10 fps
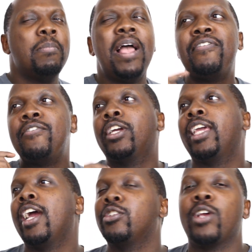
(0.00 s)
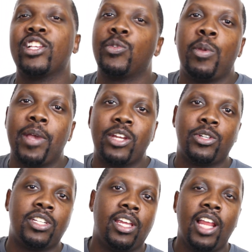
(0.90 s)
My favorite character has to be
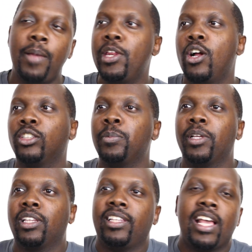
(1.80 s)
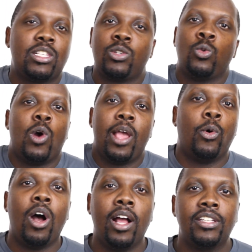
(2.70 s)
Patrick Jane. I mean, ultimately, that's who I
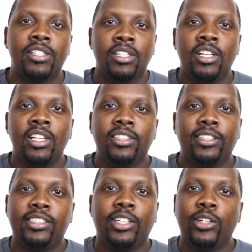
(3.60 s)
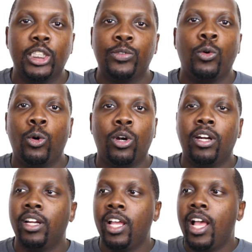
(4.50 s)
watch this series
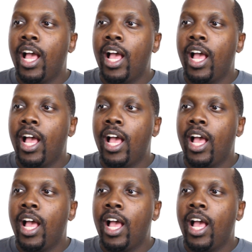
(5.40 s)
for.